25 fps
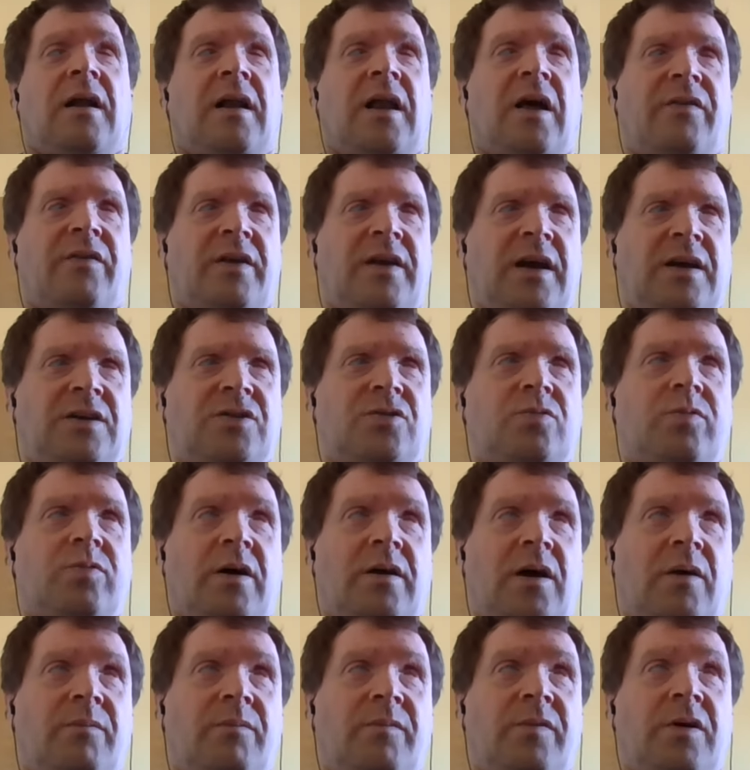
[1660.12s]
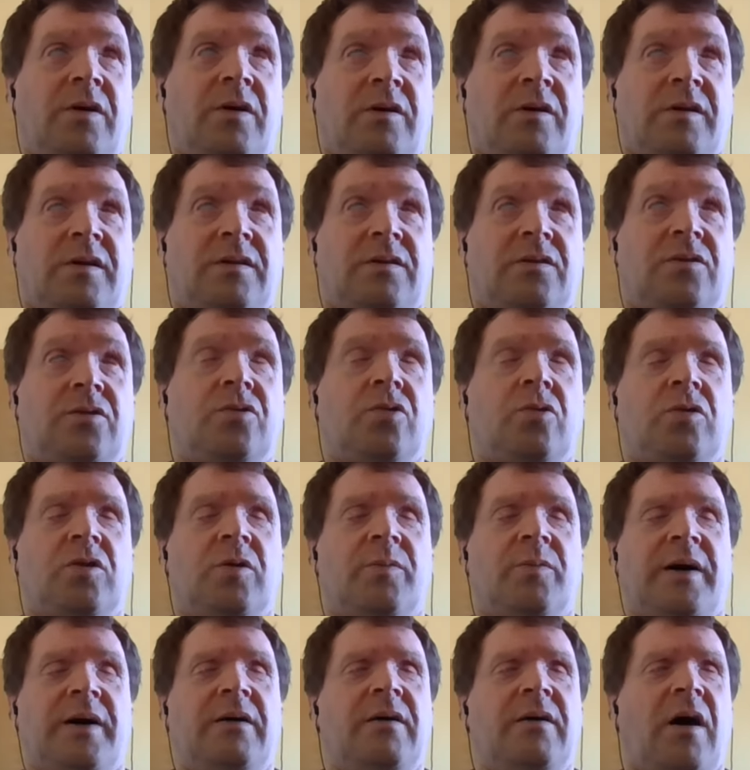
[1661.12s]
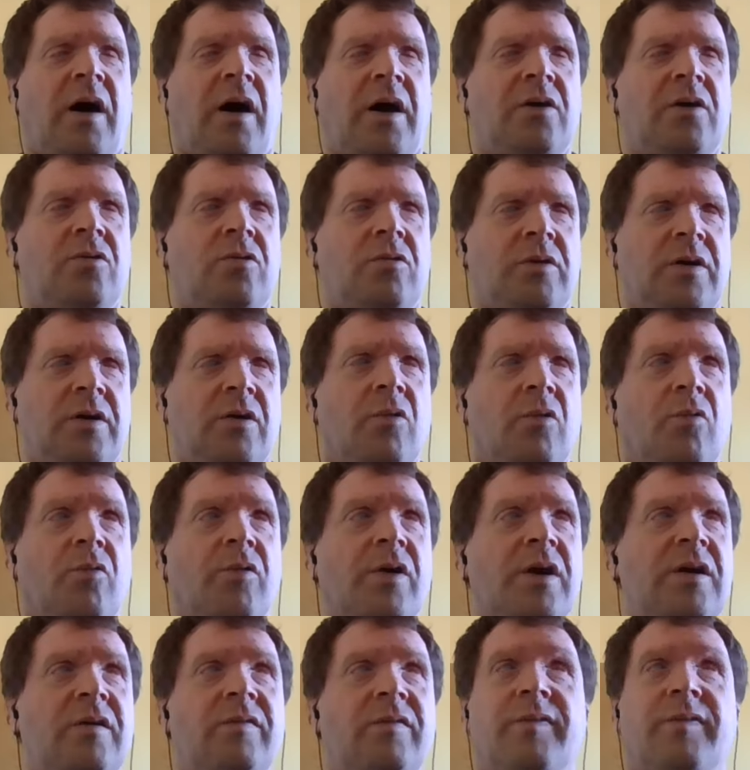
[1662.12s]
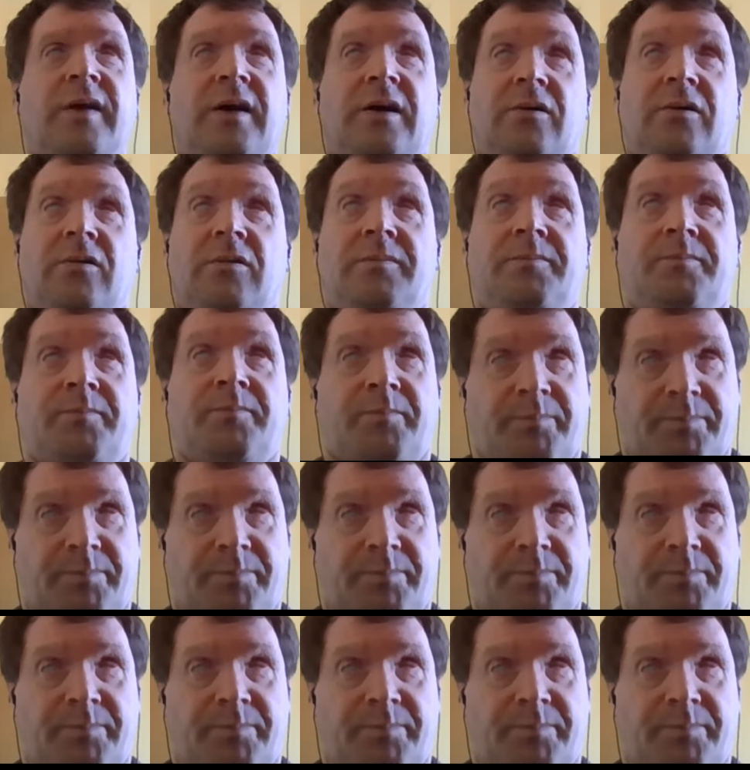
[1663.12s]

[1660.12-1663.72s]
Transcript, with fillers: Now, the next one I'm going to talk about, I call it reflow.